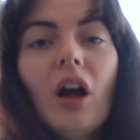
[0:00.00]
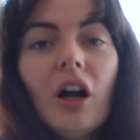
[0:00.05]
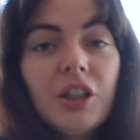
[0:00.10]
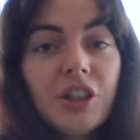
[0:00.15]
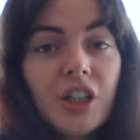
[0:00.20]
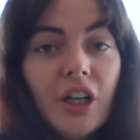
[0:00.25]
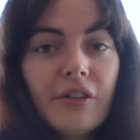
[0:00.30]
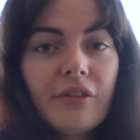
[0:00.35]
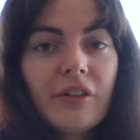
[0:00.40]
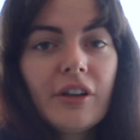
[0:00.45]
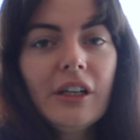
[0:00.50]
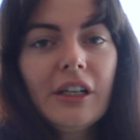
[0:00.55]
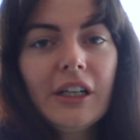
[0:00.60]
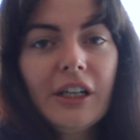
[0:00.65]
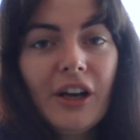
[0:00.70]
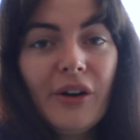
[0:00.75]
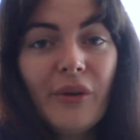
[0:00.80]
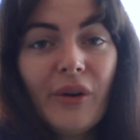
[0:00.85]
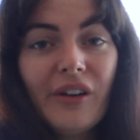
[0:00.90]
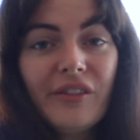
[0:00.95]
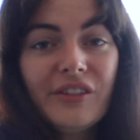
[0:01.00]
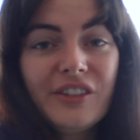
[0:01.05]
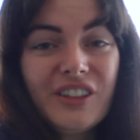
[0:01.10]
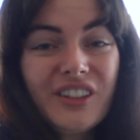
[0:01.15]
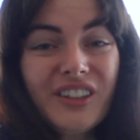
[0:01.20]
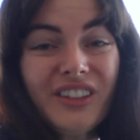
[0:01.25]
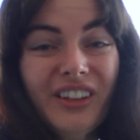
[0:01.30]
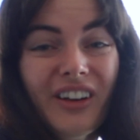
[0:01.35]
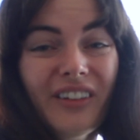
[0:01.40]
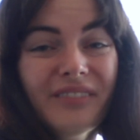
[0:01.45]
I don't really know what I've
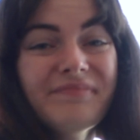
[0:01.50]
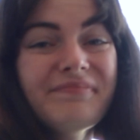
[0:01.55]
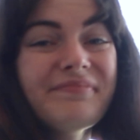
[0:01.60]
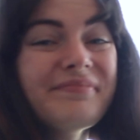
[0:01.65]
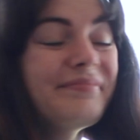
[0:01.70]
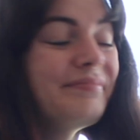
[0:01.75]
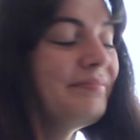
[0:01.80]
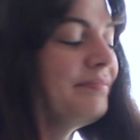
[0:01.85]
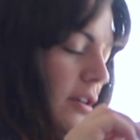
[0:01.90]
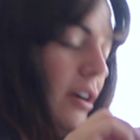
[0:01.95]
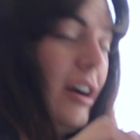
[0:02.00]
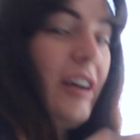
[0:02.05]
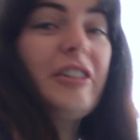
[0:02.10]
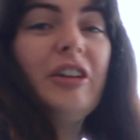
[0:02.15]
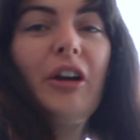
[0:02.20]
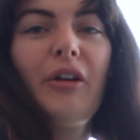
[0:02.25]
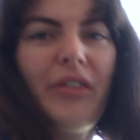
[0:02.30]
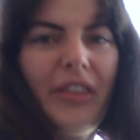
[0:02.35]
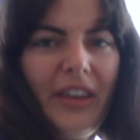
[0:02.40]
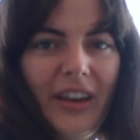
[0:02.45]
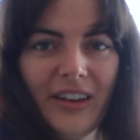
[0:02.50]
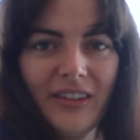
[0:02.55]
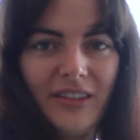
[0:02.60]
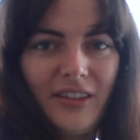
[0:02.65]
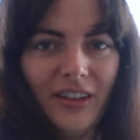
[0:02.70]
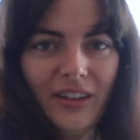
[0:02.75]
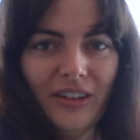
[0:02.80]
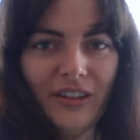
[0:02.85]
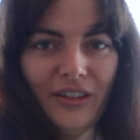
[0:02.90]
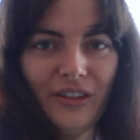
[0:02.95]
just done. I don't think it's
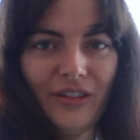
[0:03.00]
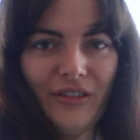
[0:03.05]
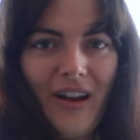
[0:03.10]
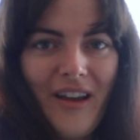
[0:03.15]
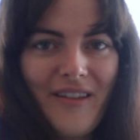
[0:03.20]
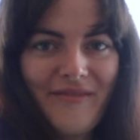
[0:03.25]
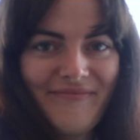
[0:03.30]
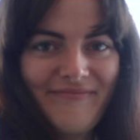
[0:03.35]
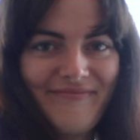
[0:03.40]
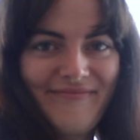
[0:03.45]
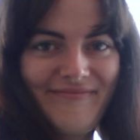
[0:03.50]
going to look great.